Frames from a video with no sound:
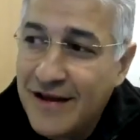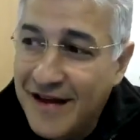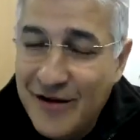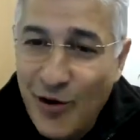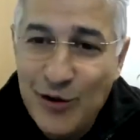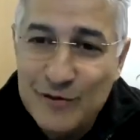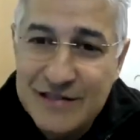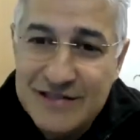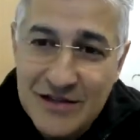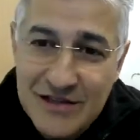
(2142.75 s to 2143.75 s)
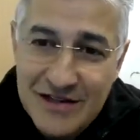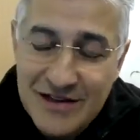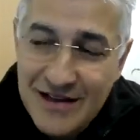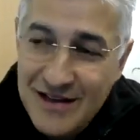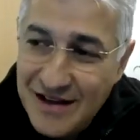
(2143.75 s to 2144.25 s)
an all of a
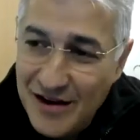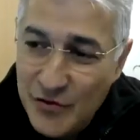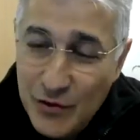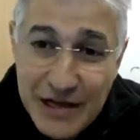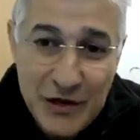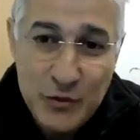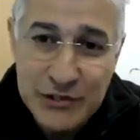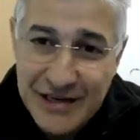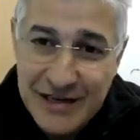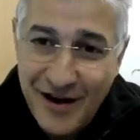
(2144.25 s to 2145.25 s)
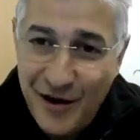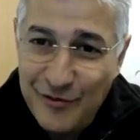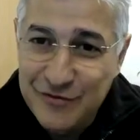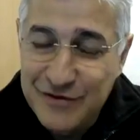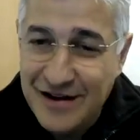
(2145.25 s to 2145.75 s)
sudden a relinquishing
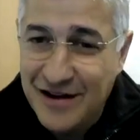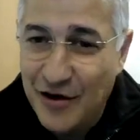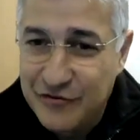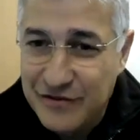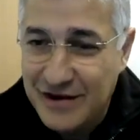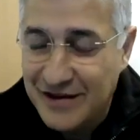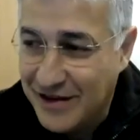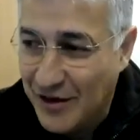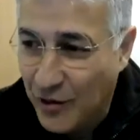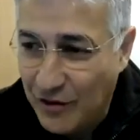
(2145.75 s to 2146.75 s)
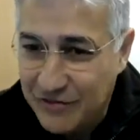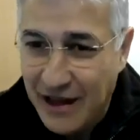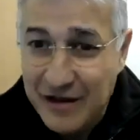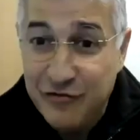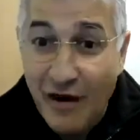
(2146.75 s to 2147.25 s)
of
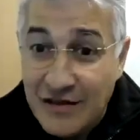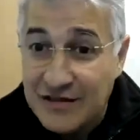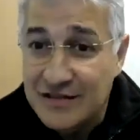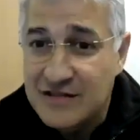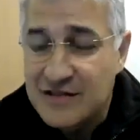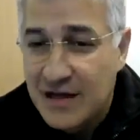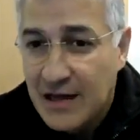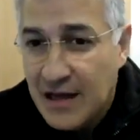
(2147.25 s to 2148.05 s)
like funds.